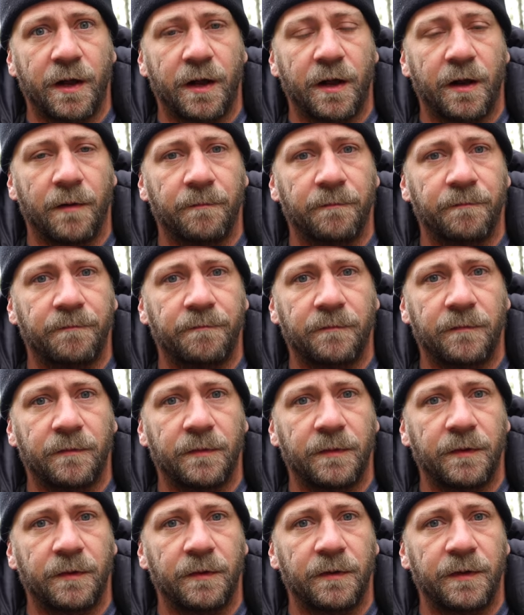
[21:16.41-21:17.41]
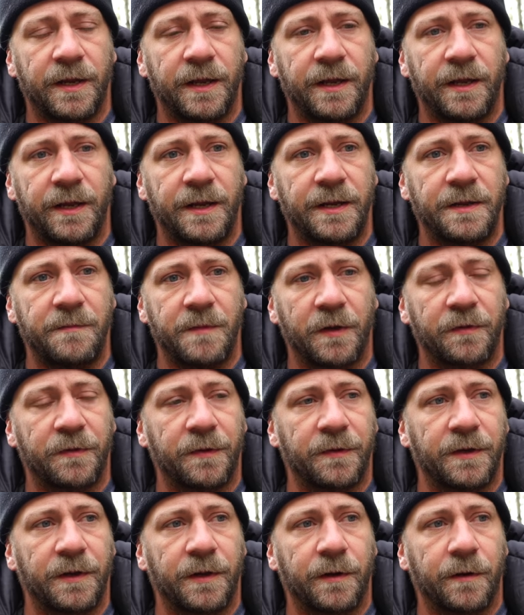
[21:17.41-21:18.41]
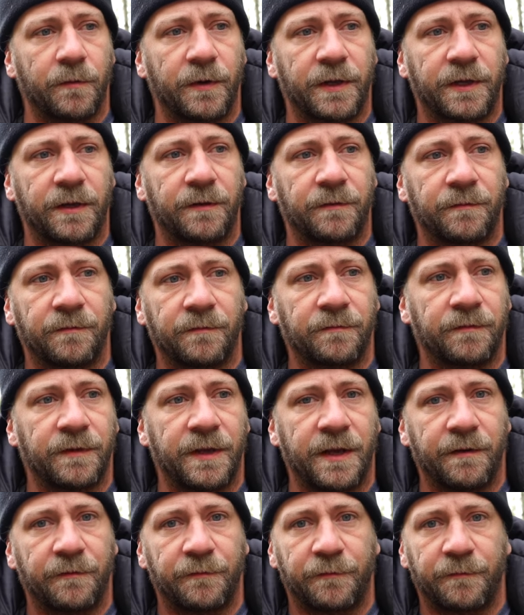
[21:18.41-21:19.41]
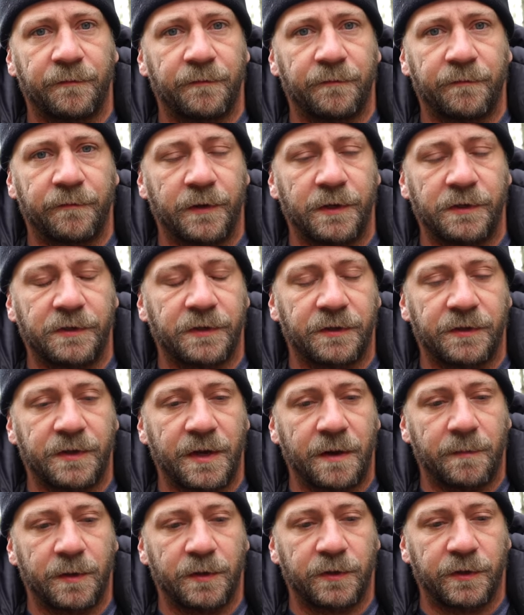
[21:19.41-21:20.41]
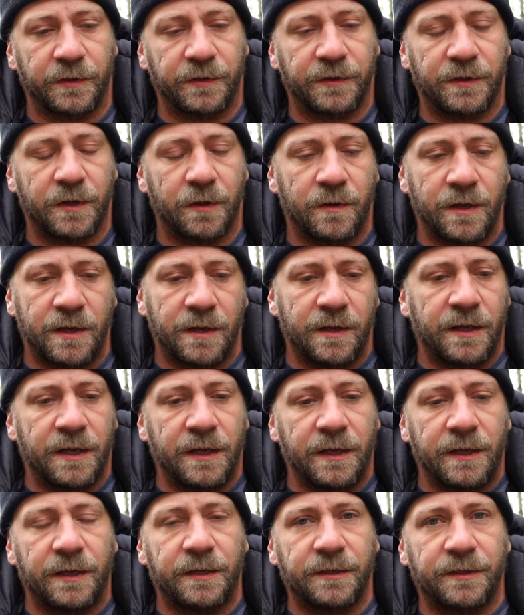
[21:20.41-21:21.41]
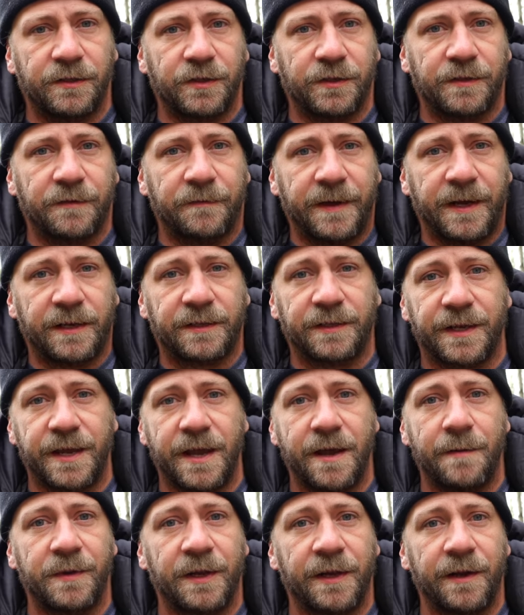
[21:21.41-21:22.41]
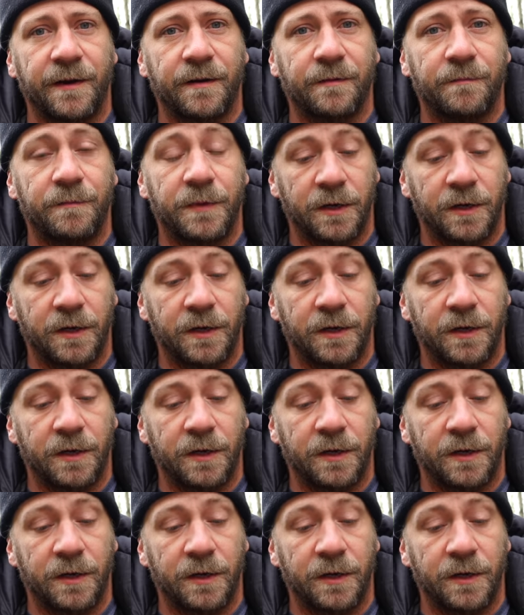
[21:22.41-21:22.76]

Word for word: Um, any month of the year we can have freezing temperatures. So it's just a fact of camping here.